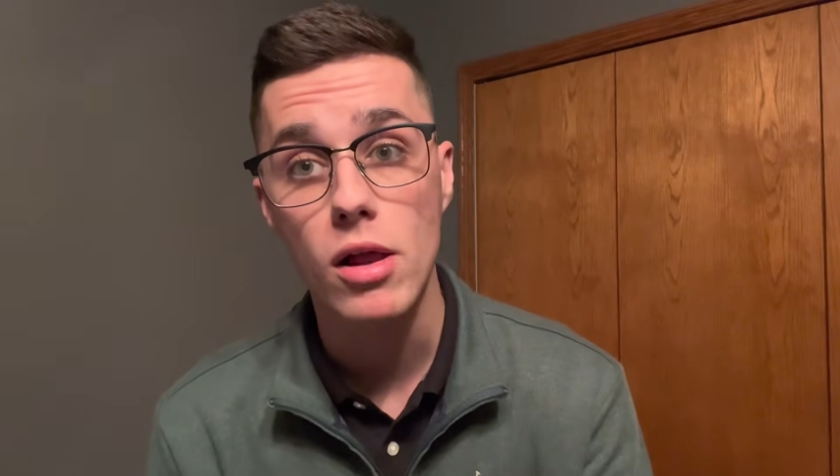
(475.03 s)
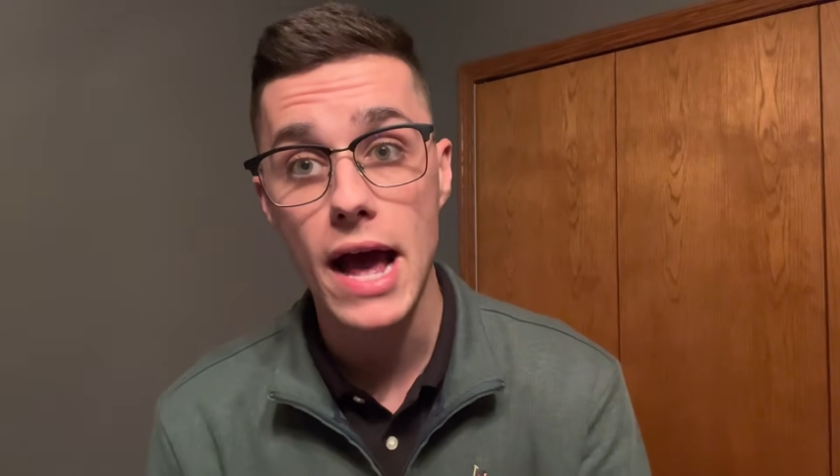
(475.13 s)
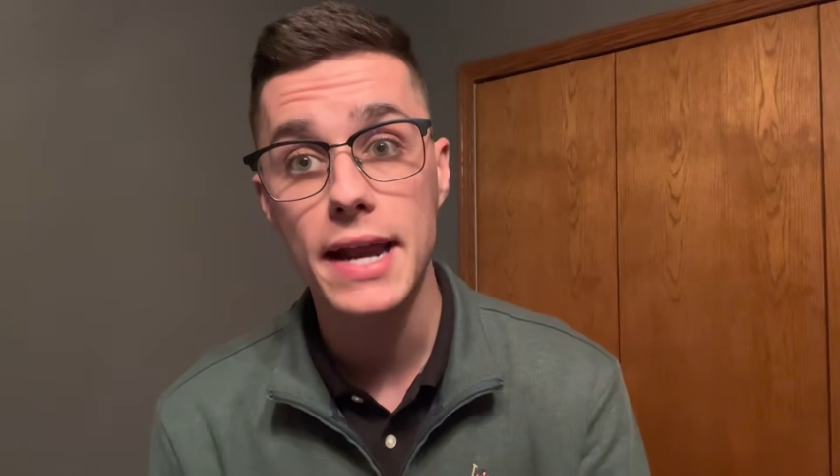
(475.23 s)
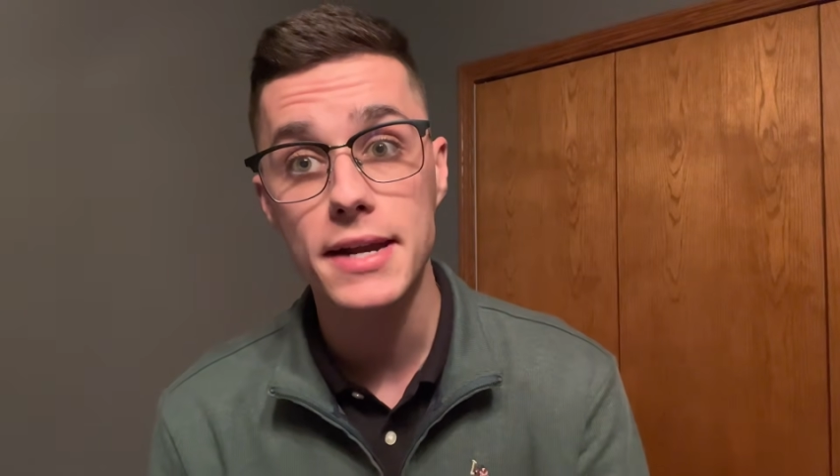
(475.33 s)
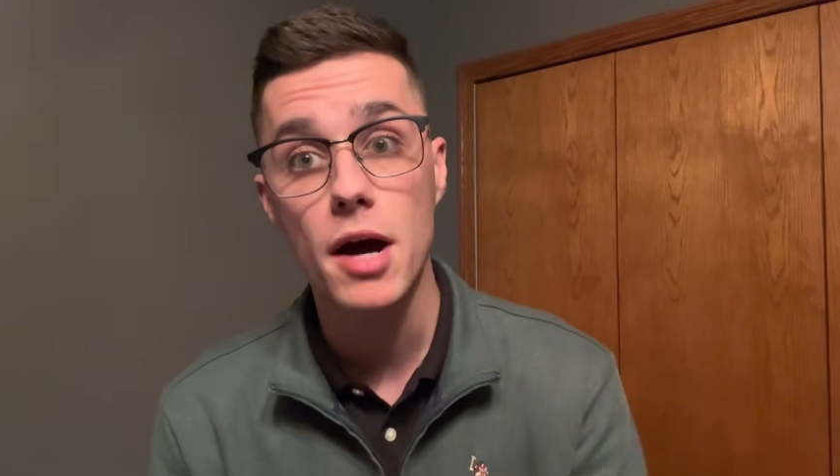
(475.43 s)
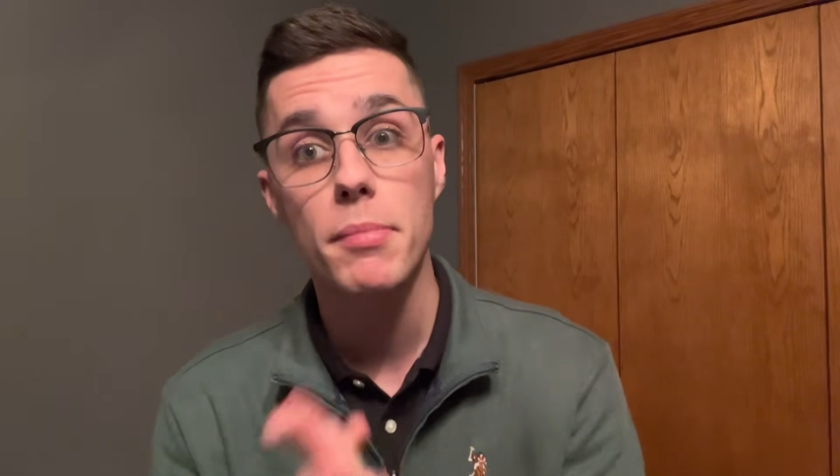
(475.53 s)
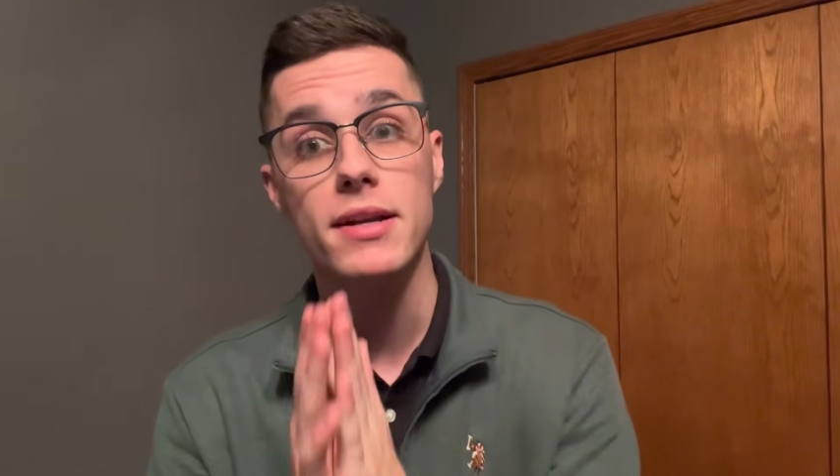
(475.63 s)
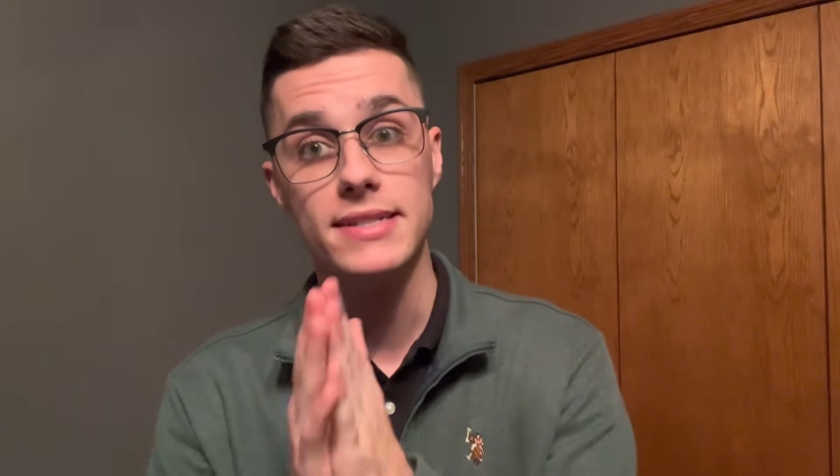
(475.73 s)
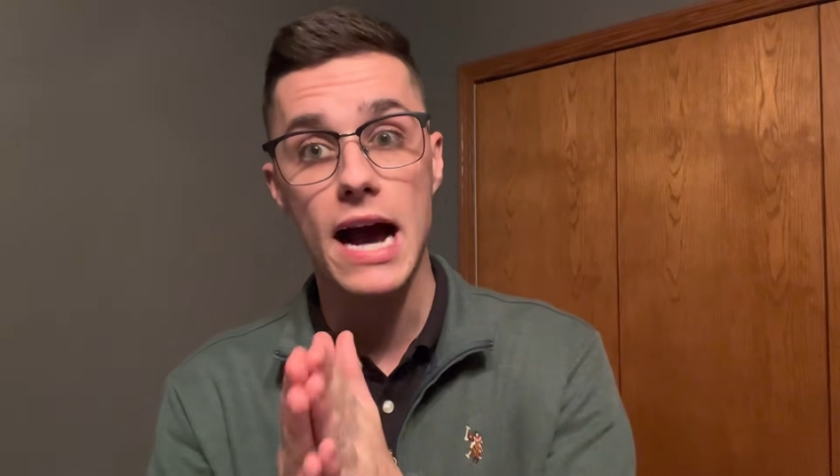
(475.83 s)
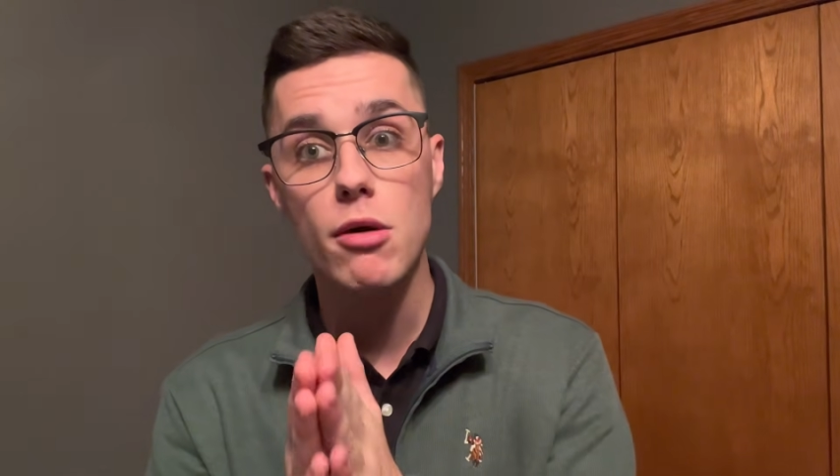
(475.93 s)
end up
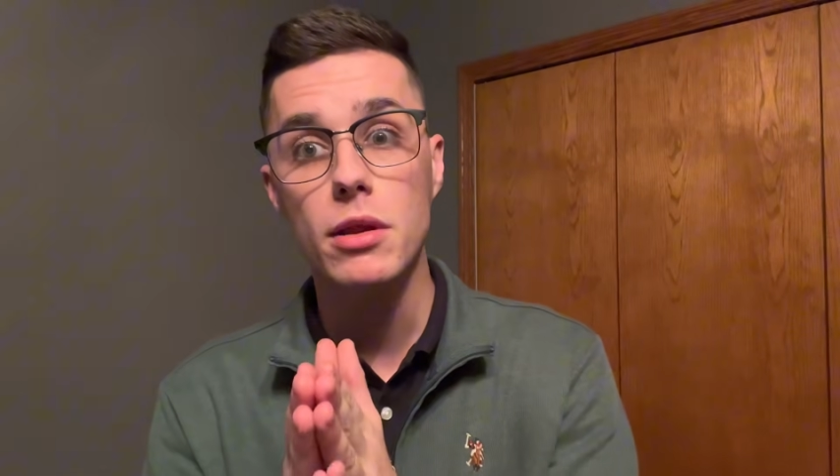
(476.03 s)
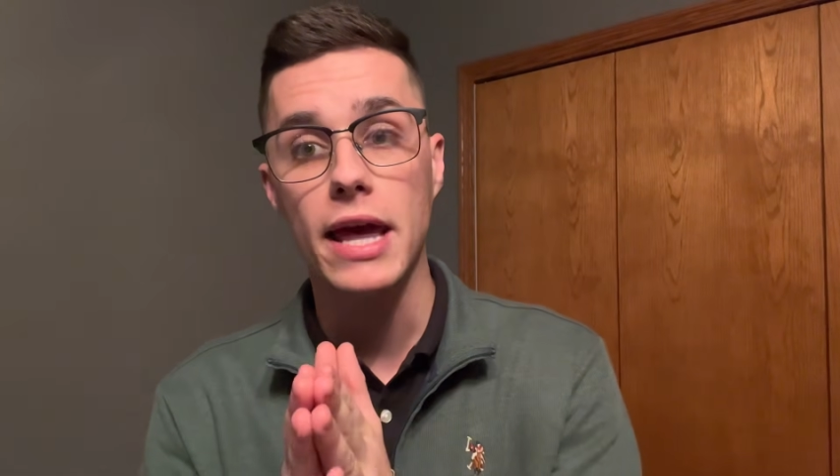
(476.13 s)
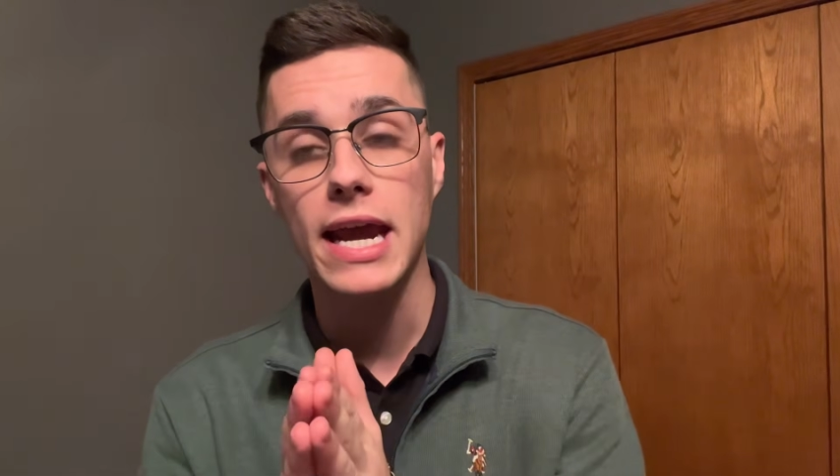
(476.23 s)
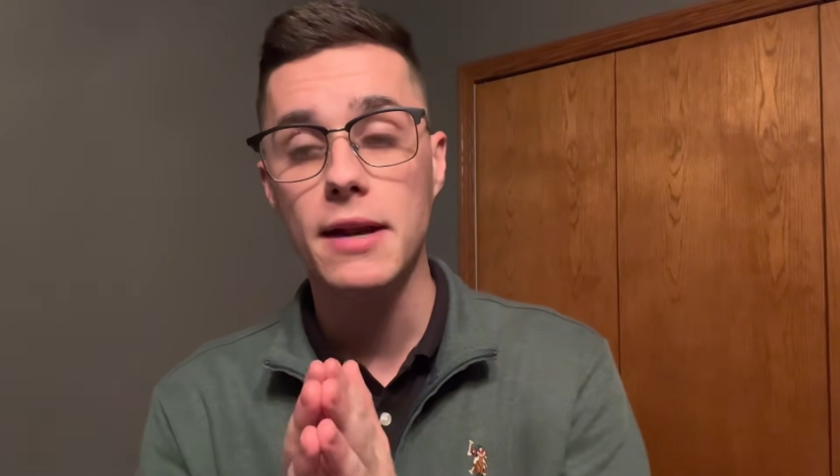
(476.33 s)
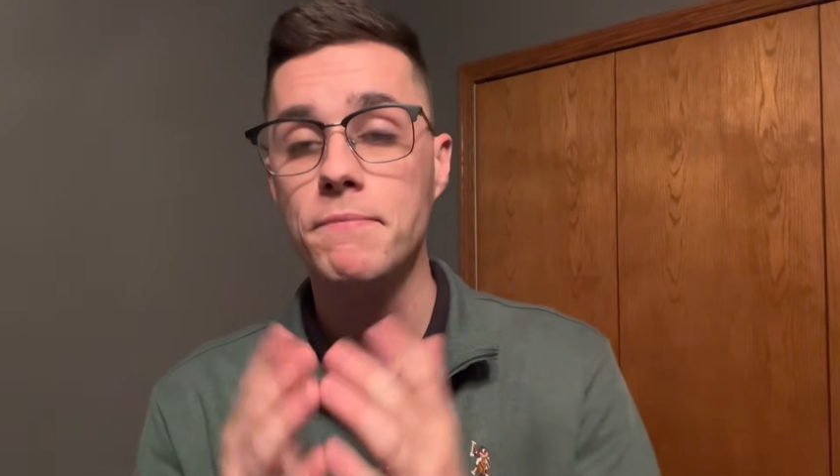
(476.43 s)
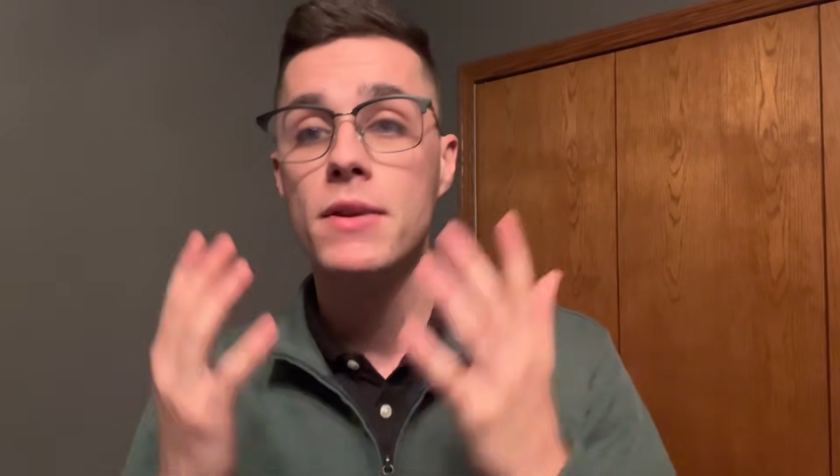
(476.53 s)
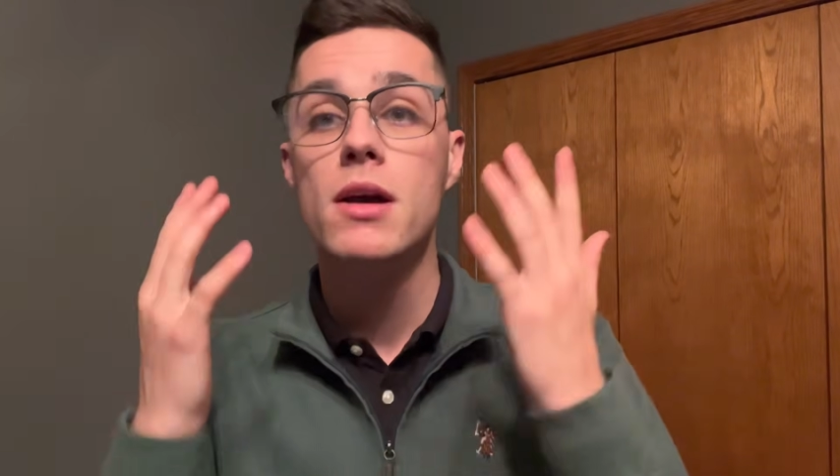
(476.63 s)
down lane